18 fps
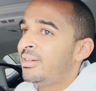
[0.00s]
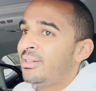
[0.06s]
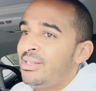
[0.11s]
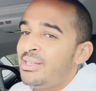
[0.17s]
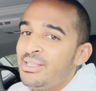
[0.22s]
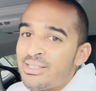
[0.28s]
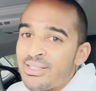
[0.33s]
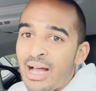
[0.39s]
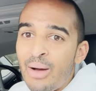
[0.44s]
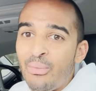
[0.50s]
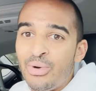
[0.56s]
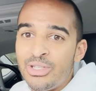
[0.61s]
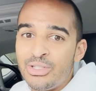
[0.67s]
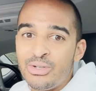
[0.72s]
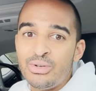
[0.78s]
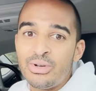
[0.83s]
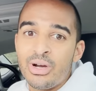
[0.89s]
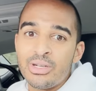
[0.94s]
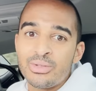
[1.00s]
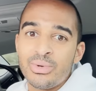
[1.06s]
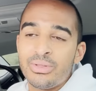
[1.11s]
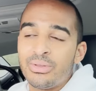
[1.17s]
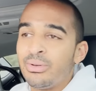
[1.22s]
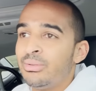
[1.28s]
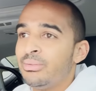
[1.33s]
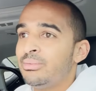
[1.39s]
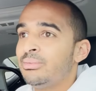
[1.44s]
He stopped when two cars went
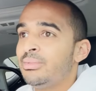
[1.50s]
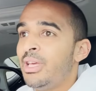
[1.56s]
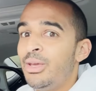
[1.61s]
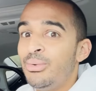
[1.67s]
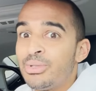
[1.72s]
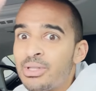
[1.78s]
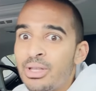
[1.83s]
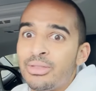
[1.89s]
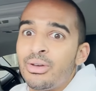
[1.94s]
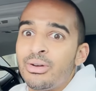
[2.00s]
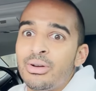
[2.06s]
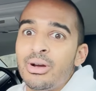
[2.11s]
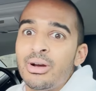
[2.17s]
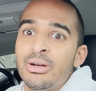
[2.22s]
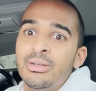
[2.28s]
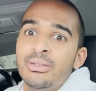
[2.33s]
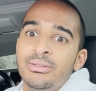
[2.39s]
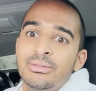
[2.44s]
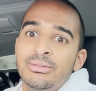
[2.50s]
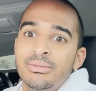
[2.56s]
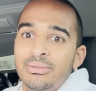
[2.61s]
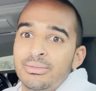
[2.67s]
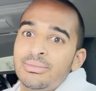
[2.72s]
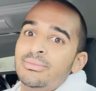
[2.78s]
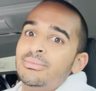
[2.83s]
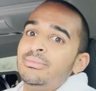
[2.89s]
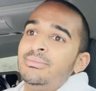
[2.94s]
through. He was the third
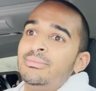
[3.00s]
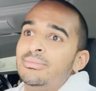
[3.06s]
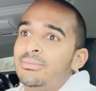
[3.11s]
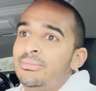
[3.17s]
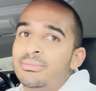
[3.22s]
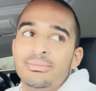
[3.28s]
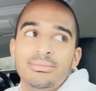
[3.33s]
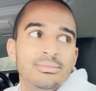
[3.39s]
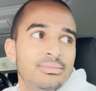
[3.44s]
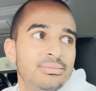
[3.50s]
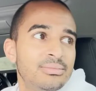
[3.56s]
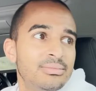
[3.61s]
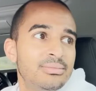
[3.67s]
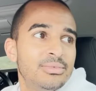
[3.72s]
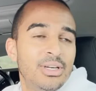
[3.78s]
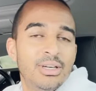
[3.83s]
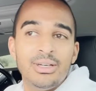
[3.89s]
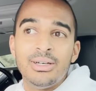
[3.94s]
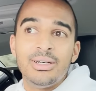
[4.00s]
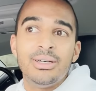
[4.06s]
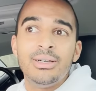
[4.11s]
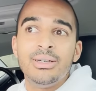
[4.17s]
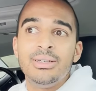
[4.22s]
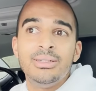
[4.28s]
car. Ugh.